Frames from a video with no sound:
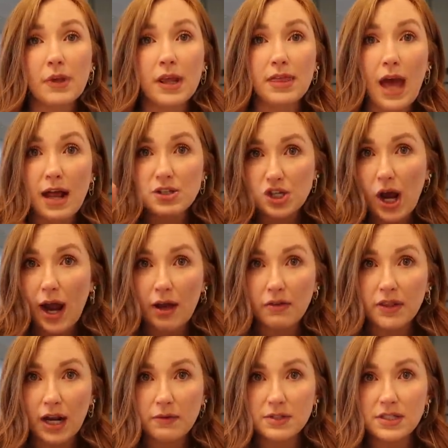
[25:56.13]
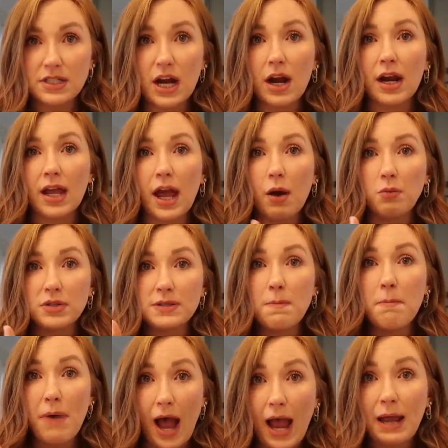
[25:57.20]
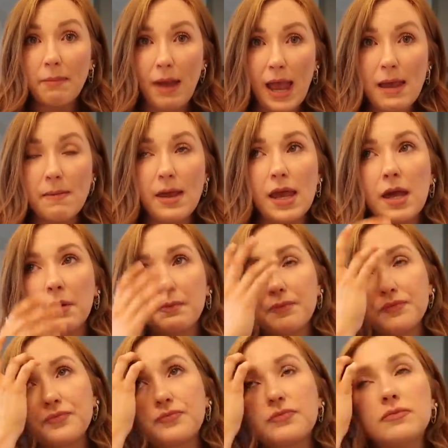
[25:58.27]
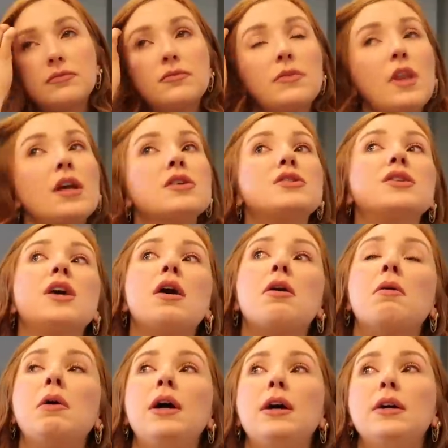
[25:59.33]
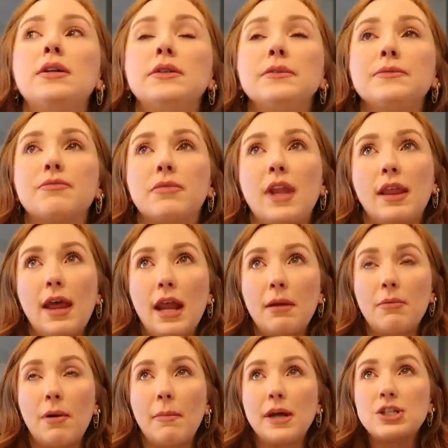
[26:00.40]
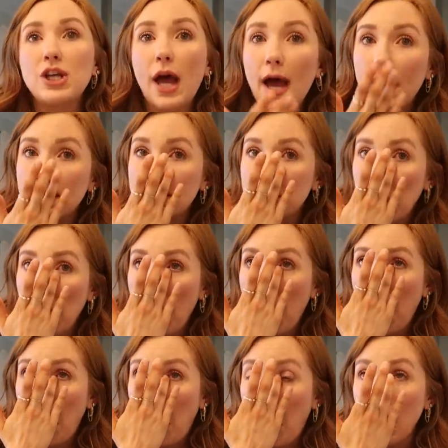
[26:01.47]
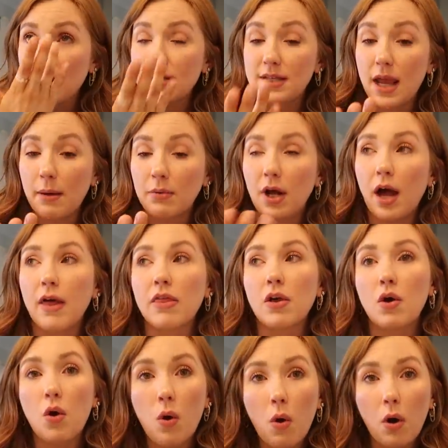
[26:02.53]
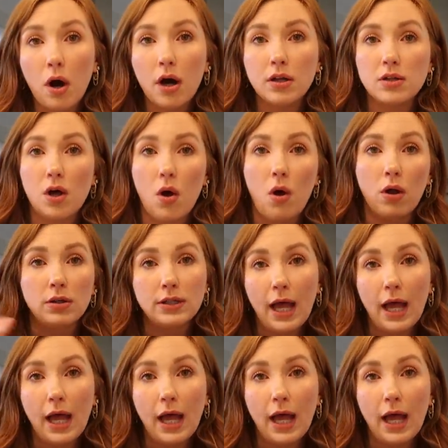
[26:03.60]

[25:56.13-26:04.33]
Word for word: that child that I was staring at was my baby. So they laid him on my chest. They let Sam cut the cord, the whole